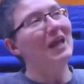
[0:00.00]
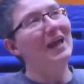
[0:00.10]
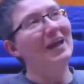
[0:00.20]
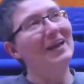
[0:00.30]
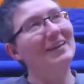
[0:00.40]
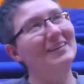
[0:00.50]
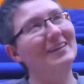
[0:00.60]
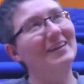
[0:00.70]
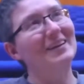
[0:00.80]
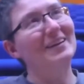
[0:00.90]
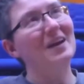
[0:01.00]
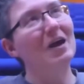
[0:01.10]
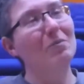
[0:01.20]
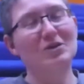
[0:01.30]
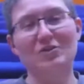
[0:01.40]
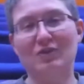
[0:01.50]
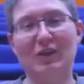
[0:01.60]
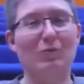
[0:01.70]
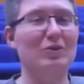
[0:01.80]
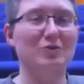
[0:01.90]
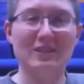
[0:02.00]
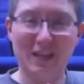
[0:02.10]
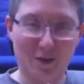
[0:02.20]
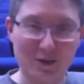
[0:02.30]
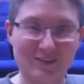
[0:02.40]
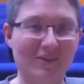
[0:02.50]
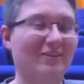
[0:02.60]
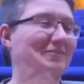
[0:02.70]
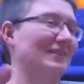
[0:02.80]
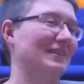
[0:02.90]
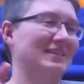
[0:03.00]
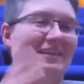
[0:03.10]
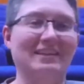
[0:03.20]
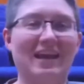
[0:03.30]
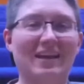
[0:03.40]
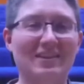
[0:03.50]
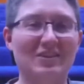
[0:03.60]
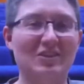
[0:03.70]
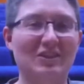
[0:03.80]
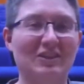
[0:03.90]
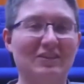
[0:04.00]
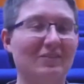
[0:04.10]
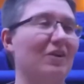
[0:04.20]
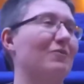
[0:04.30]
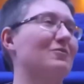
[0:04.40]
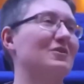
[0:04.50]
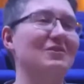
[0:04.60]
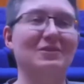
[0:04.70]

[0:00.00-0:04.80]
and a bunch of like Richard Scarry stuff and things like that she loves